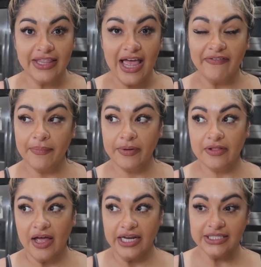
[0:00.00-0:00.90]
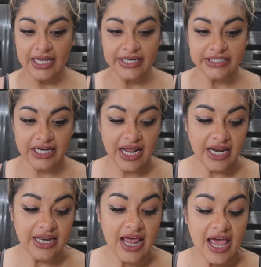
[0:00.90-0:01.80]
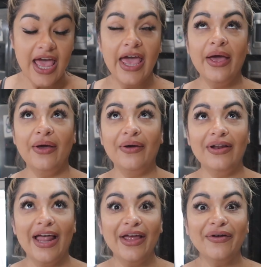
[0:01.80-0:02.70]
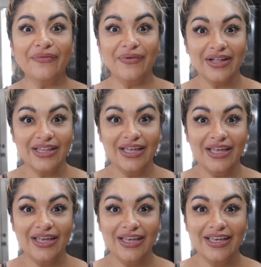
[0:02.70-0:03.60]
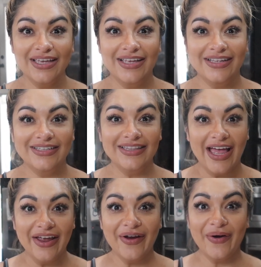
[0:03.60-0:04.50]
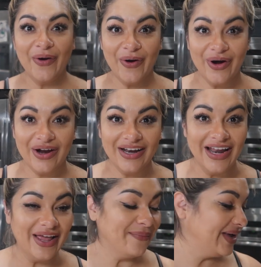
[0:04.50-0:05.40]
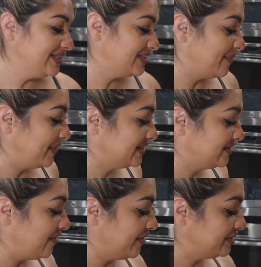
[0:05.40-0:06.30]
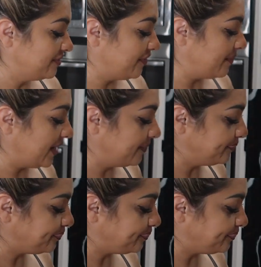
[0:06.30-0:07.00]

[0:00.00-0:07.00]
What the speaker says: They have a Pilates section, and it like really like hurt, like my stomach still hurts from it.